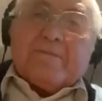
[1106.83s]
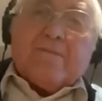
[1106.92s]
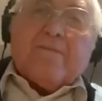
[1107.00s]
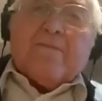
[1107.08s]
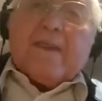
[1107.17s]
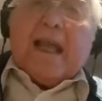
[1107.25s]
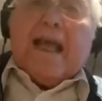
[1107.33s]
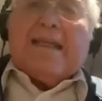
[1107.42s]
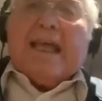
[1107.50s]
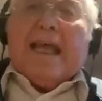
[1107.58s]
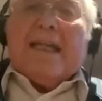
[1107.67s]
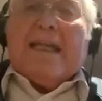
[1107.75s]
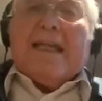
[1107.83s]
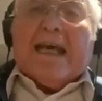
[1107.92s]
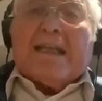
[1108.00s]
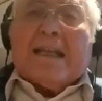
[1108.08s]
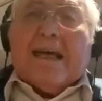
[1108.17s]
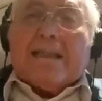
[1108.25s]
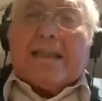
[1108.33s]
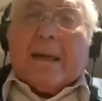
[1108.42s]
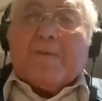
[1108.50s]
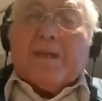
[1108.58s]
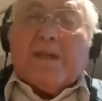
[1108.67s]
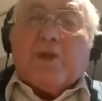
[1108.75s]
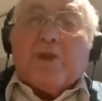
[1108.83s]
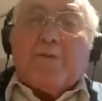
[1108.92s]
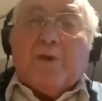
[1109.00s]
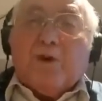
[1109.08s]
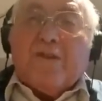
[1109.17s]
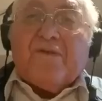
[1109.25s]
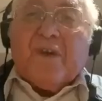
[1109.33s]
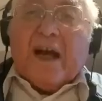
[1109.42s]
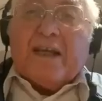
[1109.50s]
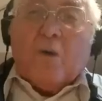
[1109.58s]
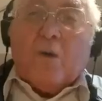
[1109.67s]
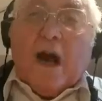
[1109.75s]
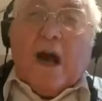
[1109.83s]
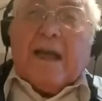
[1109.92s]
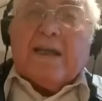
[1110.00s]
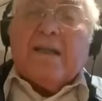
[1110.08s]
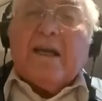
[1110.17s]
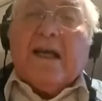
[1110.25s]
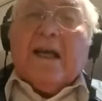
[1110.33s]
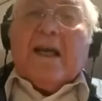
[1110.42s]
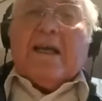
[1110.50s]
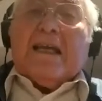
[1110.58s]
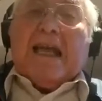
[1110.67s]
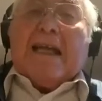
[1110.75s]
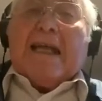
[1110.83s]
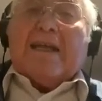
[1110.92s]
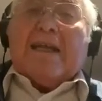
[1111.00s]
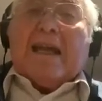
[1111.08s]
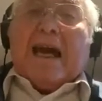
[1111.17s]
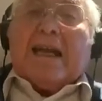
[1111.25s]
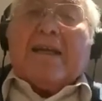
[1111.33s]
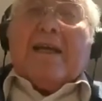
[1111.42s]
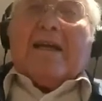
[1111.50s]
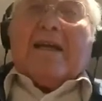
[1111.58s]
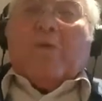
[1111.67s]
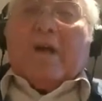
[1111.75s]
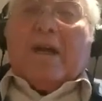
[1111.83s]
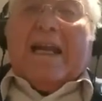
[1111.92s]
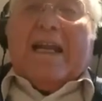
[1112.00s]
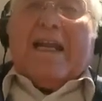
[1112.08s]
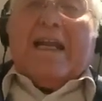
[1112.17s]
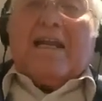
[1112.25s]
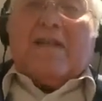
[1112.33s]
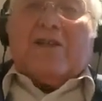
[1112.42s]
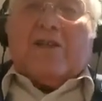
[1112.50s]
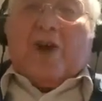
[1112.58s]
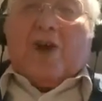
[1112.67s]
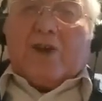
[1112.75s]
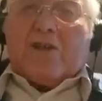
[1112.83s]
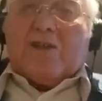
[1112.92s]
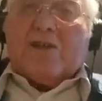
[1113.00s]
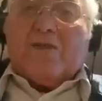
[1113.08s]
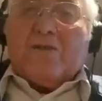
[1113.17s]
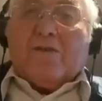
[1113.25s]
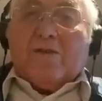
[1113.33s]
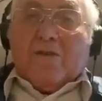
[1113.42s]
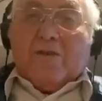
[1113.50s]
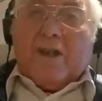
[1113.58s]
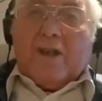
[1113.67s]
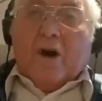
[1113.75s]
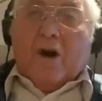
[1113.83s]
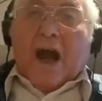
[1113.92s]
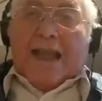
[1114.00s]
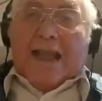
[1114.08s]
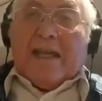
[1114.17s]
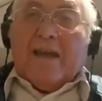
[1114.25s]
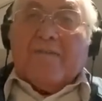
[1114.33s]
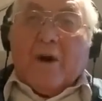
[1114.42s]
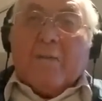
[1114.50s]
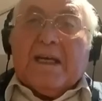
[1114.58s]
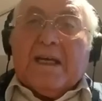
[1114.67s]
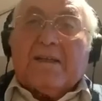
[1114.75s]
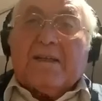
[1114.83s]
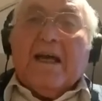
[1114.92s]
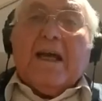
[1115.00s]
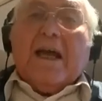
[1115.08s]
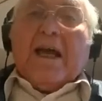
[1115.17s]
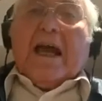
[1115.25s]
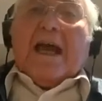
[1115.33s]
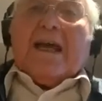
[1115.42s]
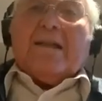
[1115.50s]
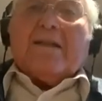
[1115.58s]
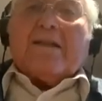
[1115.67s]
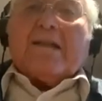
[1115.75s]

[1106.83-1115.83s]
and then he had something to purify the wine. He had linen socks, you know, hanging from it, and